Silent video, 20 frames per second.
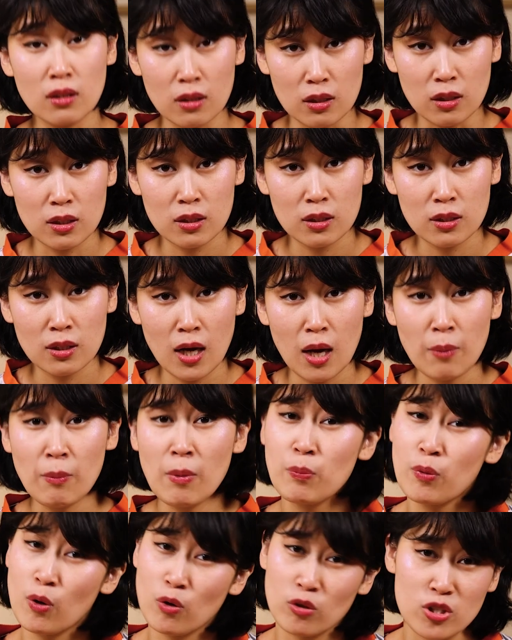Look,
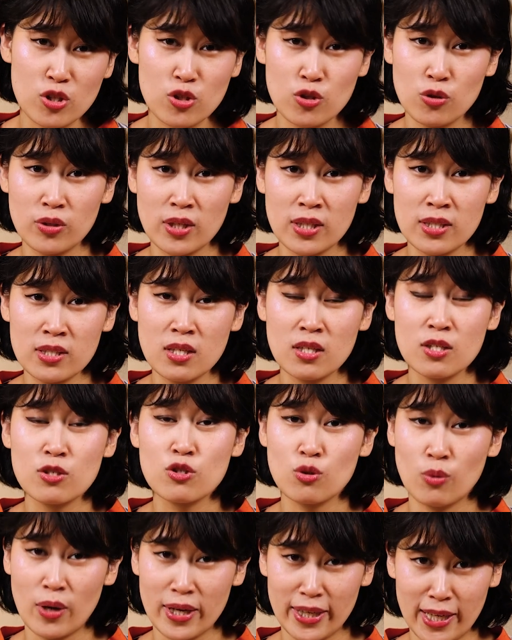I'm a broke student,
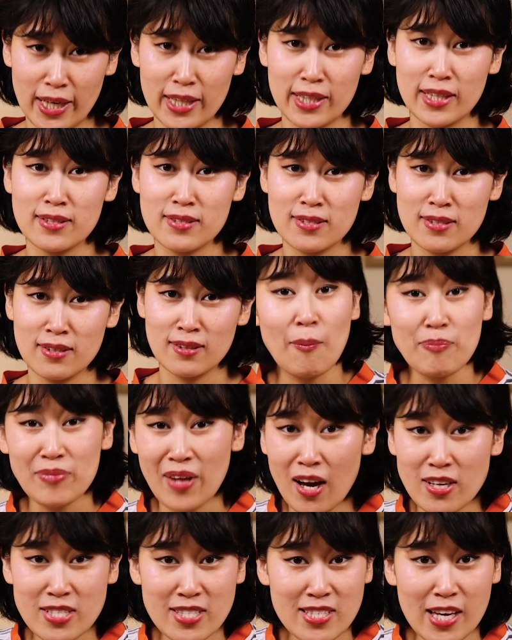so I get it. I'm
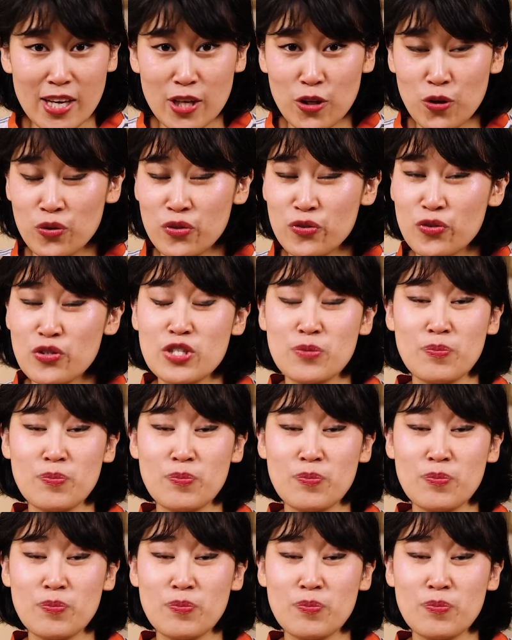not saying you need to